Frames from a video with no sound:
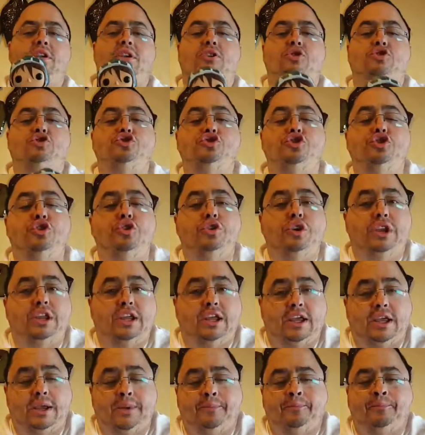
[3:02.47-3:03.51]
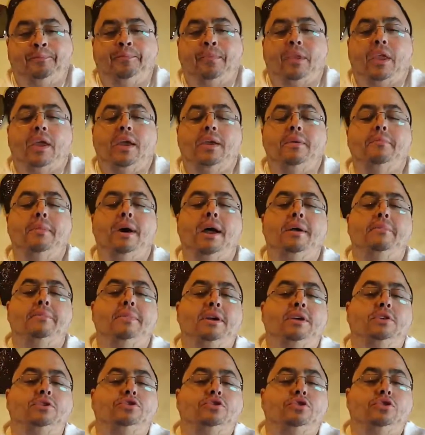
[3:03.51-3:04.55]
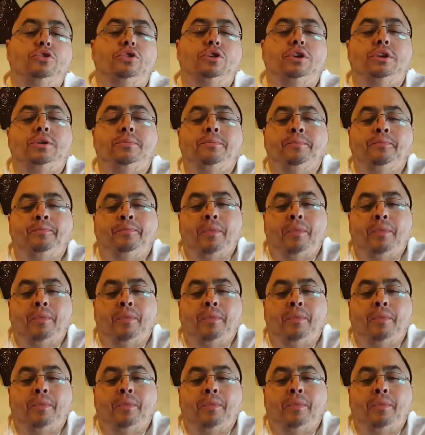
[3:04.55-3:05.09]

druidy. He might be a druid.